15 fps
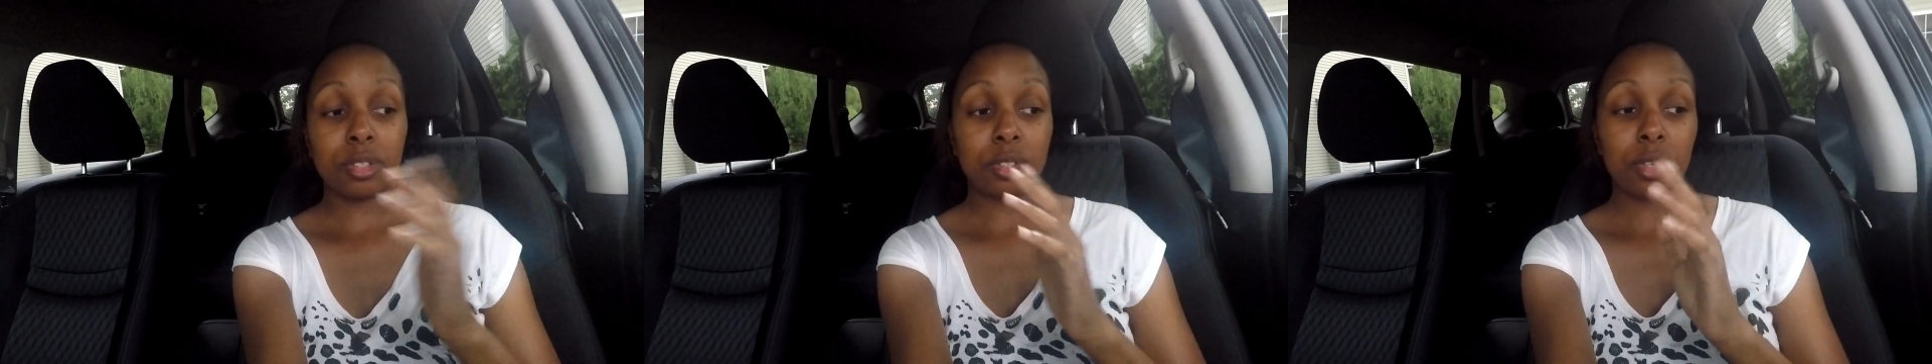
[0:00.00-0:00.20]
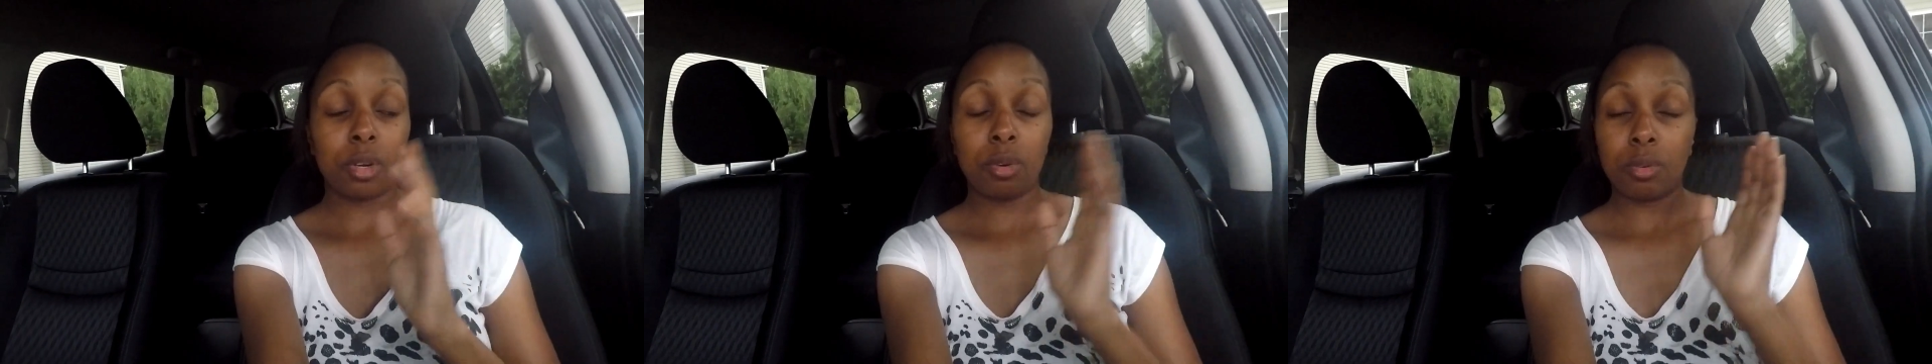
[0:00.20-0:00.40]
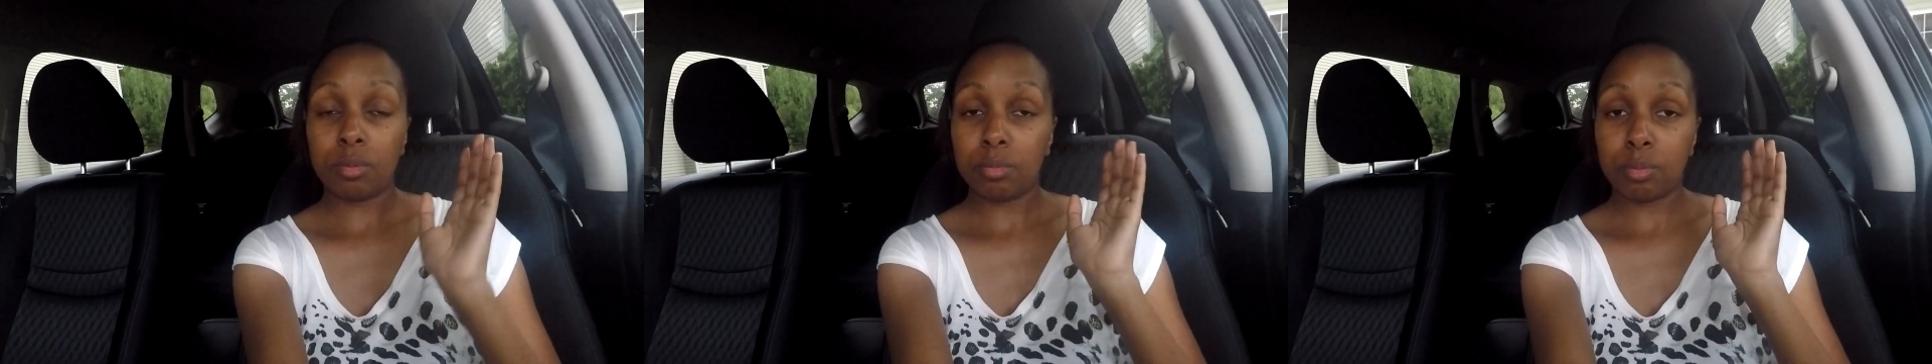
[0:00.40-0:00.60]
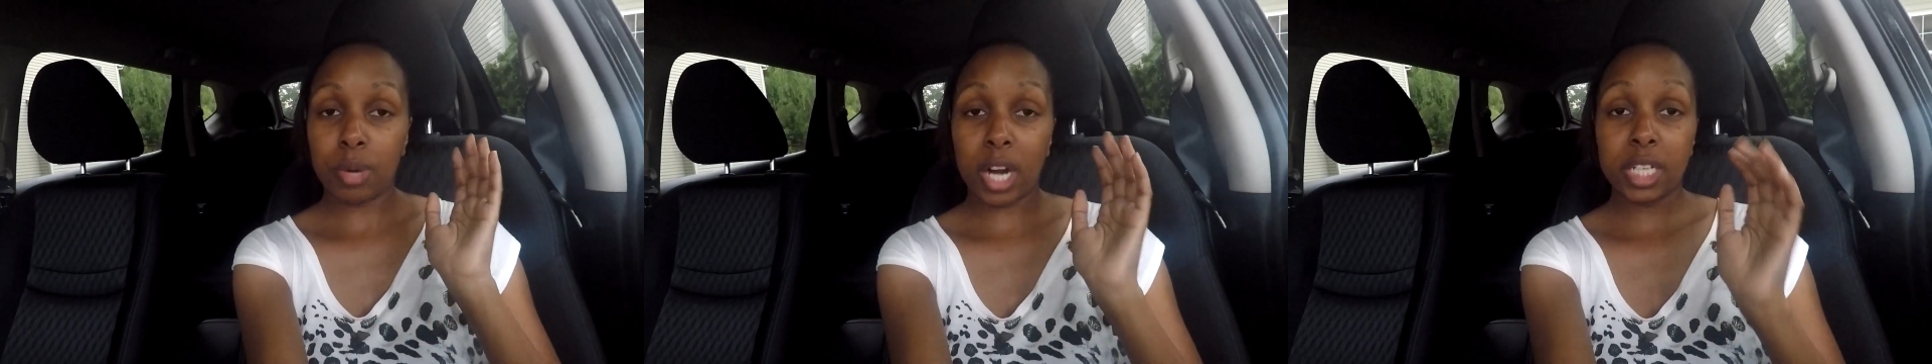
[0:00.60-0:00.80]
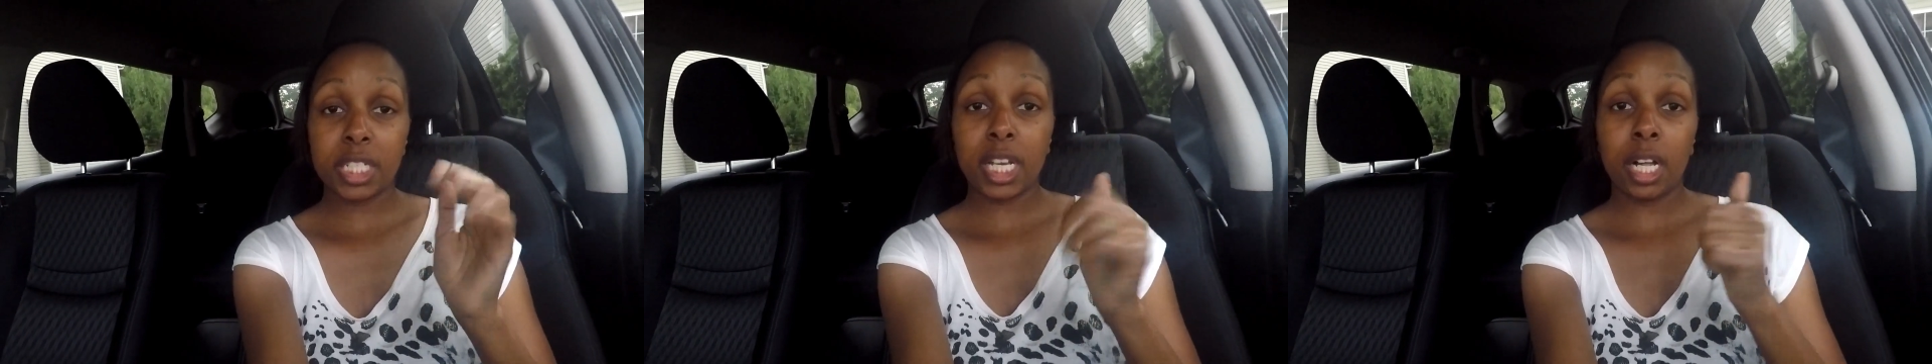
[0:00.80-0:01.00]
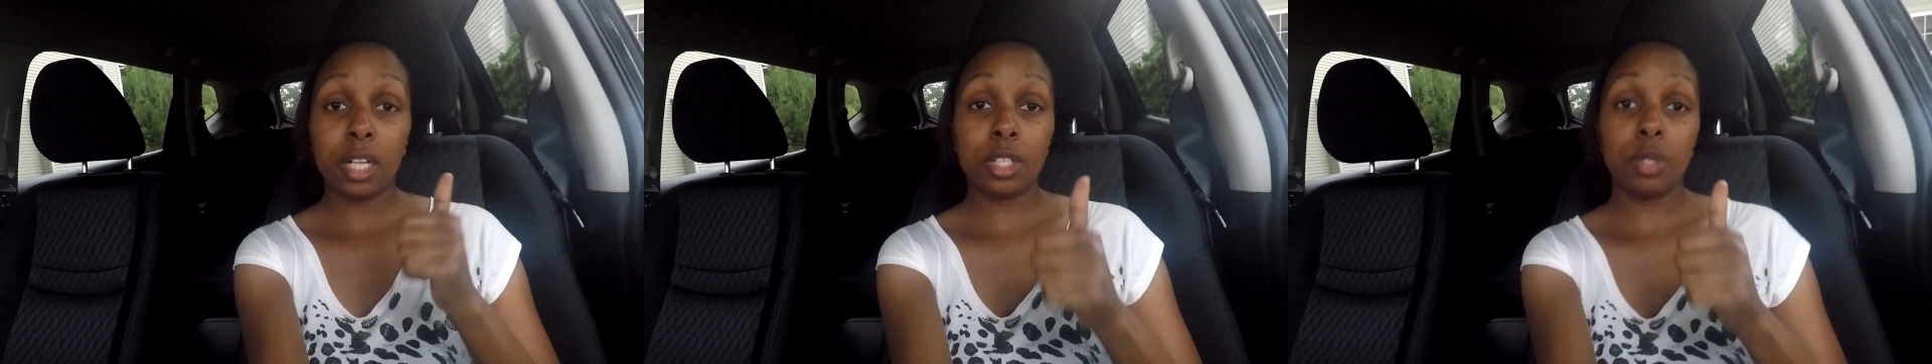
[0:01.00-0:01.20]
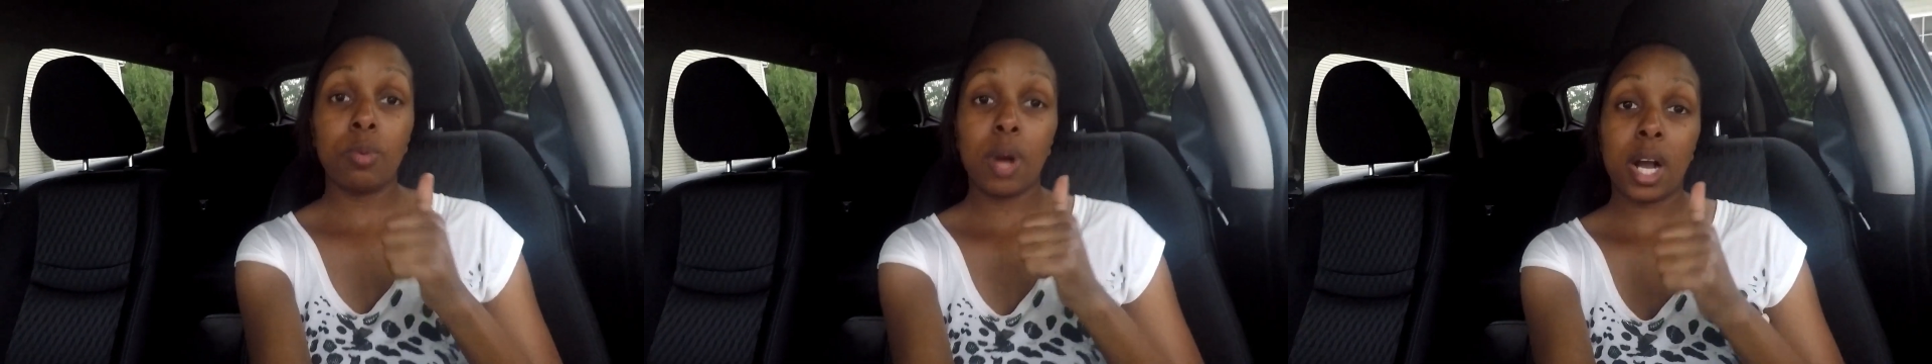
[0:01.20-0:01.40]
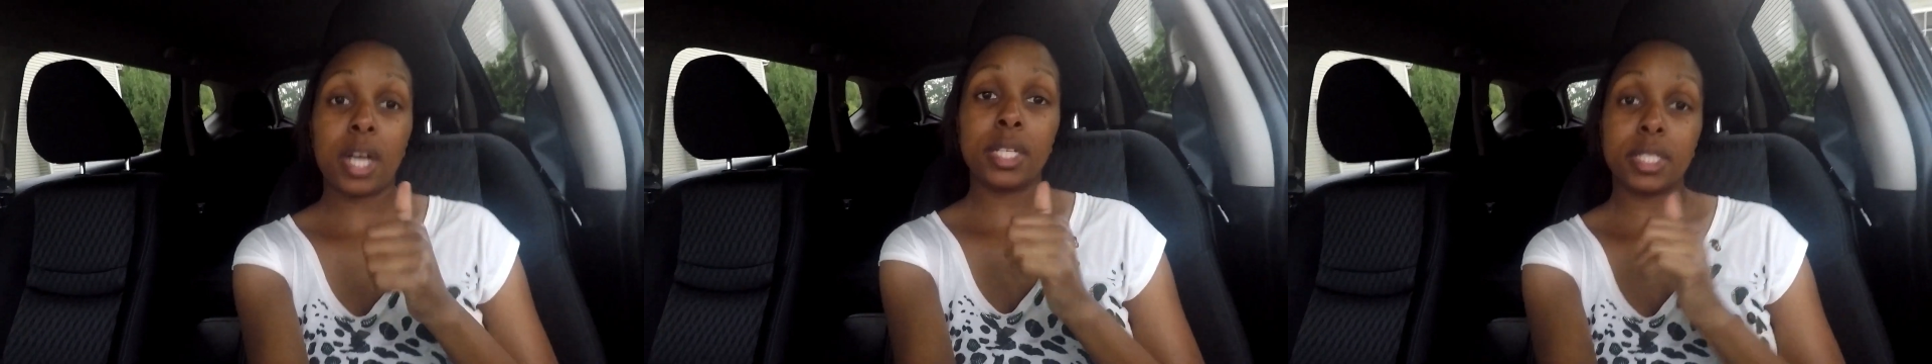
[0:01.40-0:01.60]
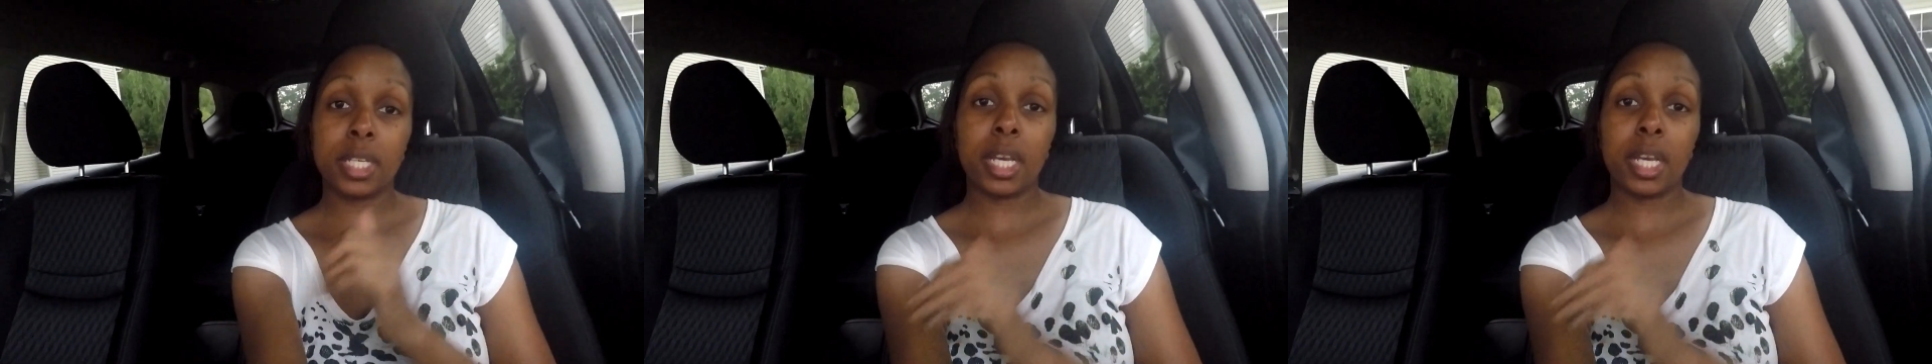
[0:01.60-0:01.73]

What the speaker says: so practicality wise,